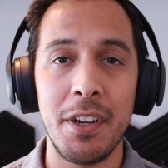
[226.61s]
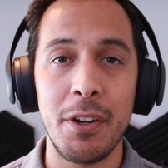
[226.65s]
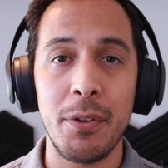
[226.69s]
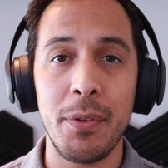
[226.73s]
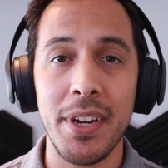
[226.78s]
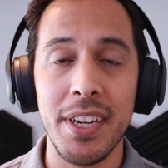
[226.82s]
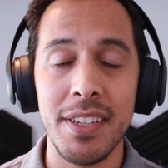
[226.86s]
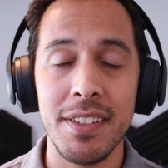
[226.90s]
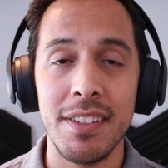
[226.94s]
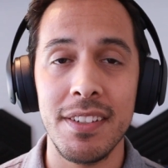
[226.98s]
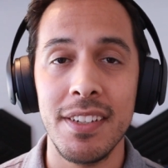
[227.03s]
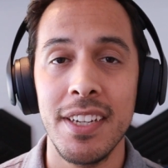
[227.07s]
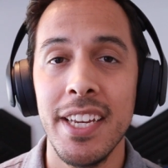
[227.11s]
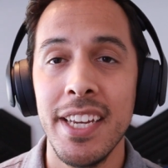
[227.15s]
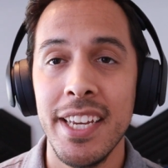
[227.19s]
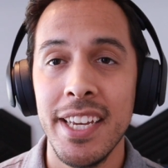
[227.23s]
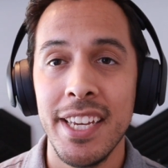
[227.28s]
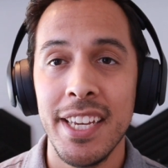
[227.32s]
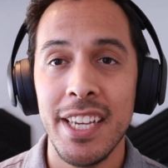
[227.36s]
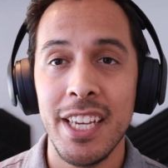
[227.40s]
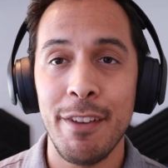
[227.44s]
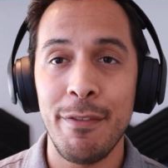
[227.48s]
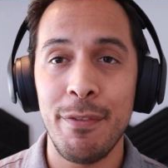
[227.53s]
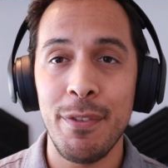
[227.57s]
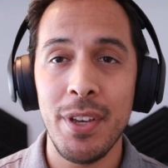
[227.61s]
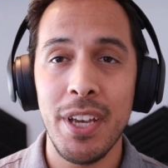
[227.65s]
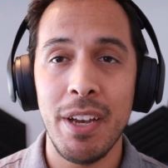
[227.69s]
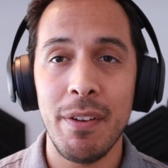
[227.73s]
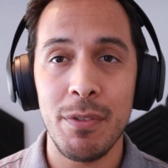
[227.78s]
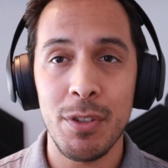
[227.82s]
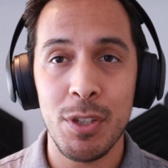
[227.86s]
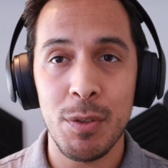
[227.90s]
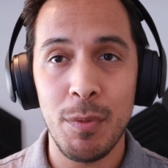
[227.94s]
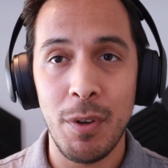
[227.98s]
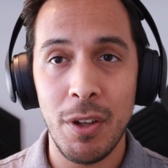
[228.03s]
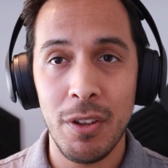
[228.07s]
Now granted, if you
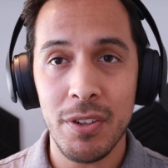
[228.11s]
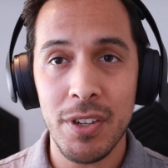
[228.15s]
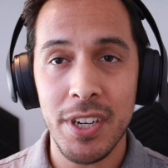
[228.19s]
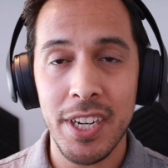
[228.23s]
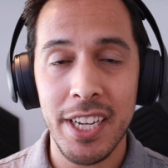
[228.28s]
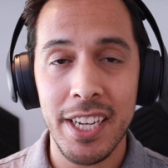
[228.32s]
have a smaller